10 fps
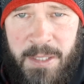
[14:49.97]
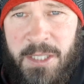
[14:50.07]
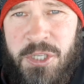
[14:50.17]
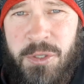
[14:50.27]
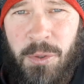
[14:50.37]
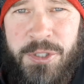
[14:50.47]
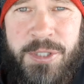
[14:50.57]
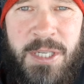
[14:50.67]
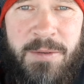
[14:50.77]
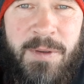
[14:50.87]
At least on
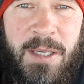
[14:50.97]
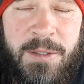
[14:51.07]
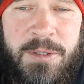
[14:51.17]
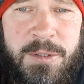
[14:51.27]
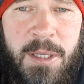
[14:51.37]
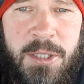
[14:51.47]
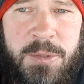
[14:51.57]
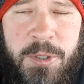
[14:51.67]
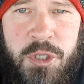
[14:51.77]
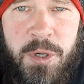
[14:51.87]
TV, it, it's
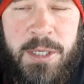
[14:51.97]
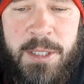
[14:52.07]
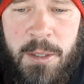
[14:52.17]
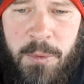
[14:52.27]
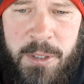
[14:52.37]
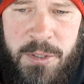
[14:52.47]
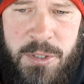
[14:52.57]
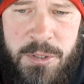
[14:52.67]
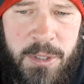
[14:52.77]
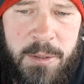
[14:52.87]
portrayed that way because
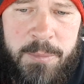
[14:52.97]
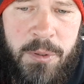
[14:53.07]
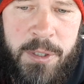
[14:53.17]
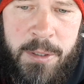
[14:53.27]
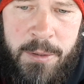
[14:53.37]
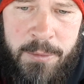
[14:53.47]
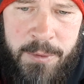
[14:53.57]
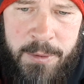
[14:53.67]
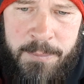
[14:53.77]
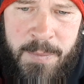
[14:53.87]
he's like a billionaire and
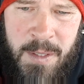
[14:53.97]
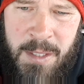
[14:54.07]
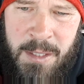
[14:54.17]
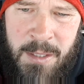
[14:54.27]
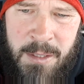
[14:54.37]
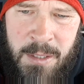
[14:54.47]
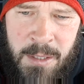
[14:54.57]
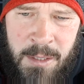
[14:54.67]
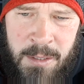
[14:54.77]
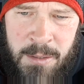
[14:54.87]
everything.
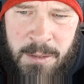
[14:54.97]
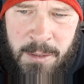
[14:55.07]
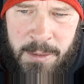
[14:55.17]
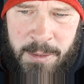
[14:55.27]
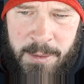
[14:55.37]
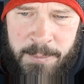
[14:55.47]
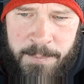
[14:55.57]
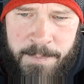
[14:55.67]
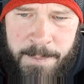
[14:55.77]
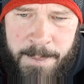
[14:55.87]
Uh,
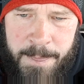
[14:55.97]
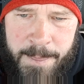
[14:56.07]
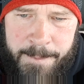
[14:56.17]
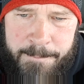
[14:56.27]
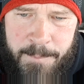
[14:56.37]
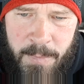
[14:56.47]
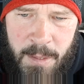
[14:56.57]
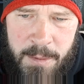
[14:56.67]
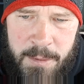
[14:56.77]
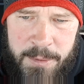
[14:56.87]

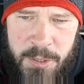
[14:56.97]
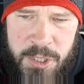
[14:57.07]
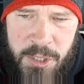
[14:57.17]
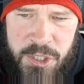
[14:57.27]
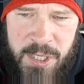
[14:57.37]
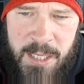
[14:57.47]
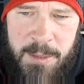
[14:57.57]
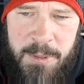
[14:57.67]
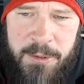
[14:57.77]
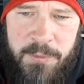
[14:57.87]
there shall stand
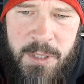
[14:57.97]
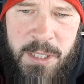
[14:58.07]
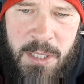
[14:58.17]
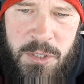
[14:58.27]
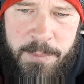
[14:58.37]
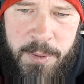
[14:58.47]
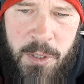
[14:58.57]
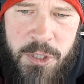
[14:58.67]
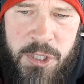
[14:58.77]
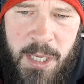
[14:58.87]
up yet three kings in
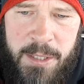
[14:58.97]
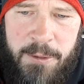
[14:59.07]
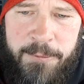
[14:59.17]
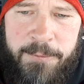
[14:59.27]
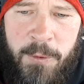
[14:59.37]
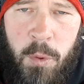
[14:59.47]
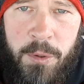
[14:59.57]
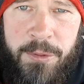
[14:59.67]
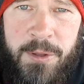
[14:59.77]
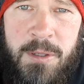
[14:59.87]
Persia, and the
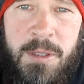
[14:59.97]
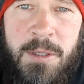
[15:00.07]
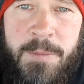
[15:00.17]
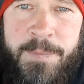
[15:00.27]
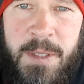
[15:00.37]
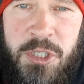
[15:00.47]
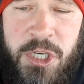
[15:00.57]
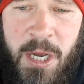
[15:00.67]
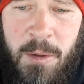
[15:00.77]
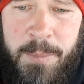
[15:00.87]
fourth shall